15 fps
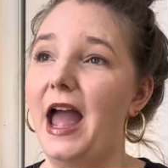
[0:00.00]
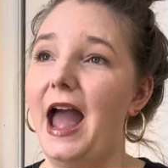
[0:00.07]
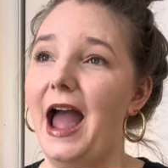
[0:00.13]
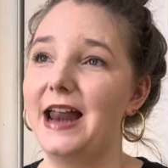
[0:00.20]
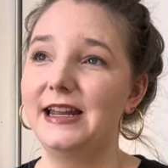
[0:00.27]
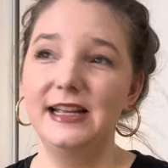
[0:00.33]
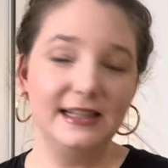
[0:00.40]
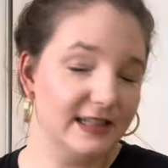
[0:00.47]

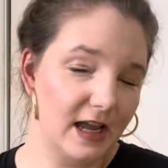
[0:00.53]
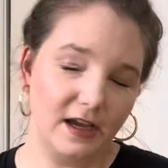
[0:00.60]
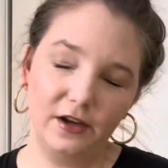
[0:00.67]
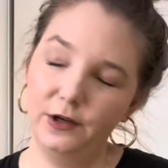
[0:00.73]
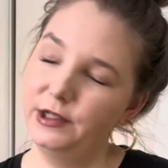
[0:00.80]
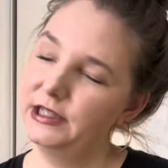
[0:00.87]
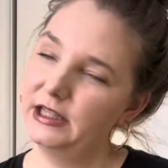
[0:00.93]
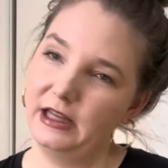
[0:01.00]
And he's not
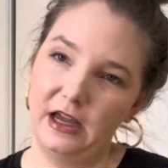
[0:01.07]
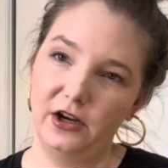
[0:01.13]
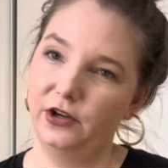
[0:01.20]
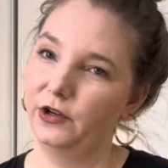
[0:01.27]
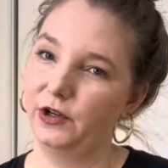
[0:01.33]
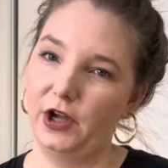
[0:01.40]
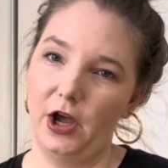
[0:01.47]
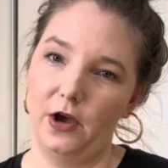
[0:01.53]
going to let her
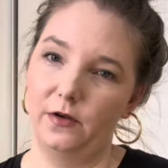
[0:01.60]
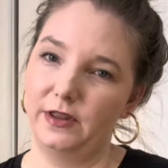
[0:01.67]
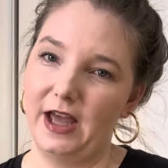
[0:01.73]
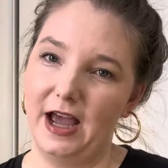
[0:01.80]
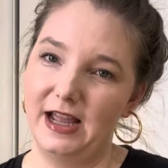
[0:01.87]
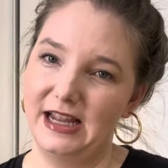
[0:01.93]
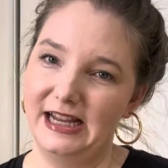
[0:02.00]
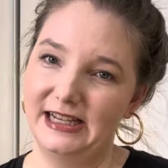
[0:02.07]
go
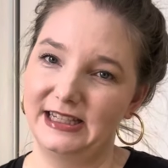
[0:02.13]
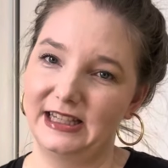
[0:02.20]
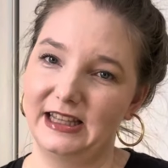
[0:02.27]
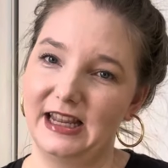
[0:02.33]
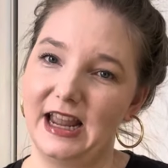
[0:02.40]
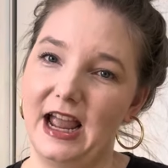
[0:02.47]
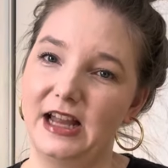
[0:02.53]
that easily.